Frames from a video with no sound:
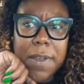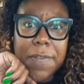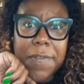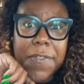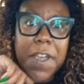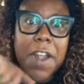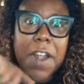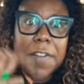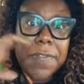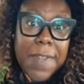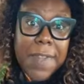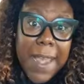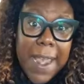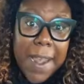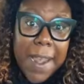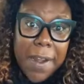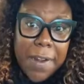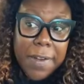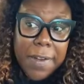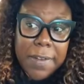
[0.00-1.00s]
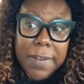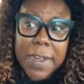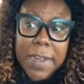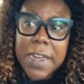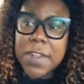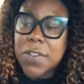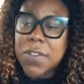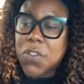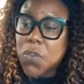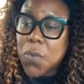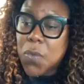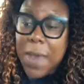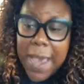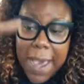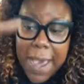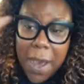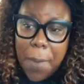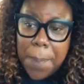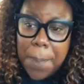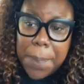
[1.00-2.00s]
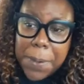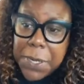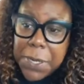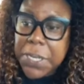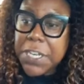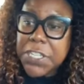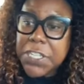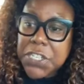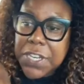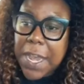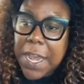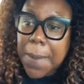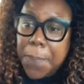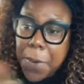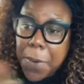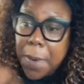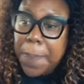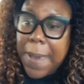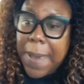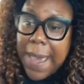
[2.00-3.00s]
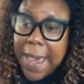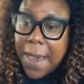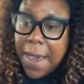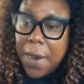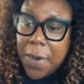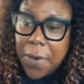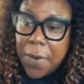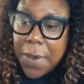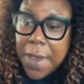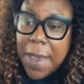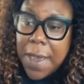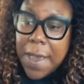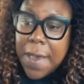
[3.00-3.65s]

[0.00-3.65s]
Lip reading: They're there to help push and propel